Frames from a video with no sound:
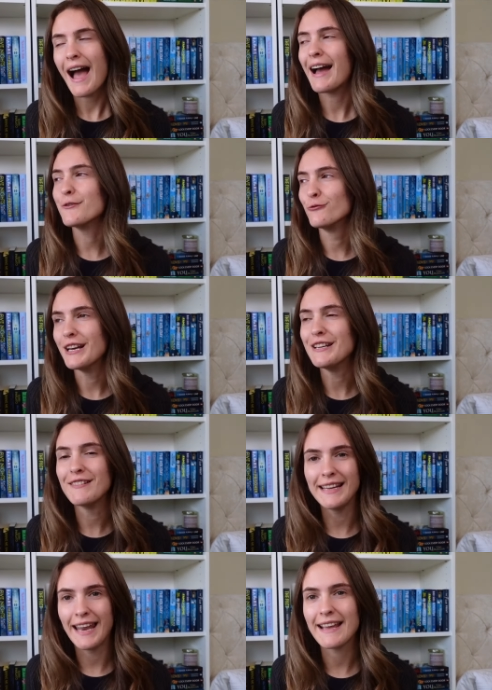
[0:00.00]
I really,
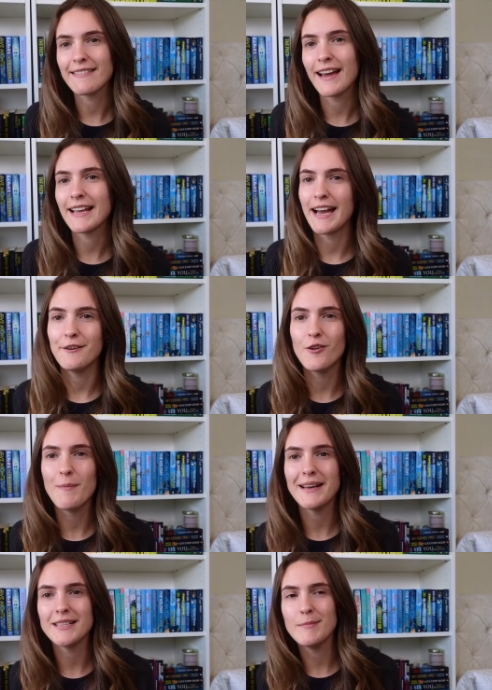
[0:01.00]
really liked that. It kind of
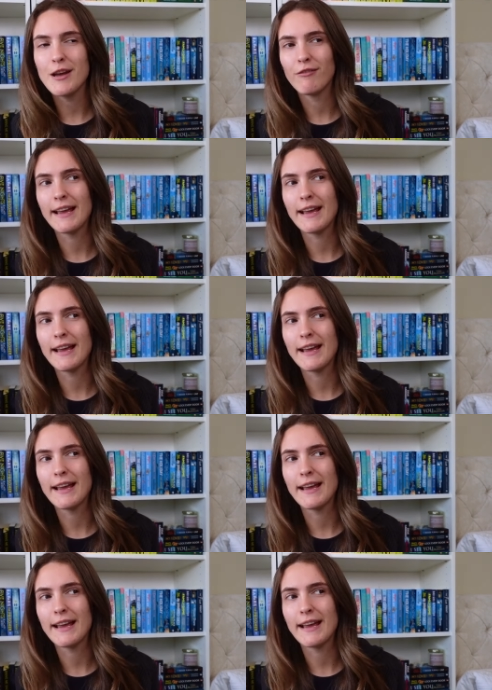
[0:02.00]
reminded me of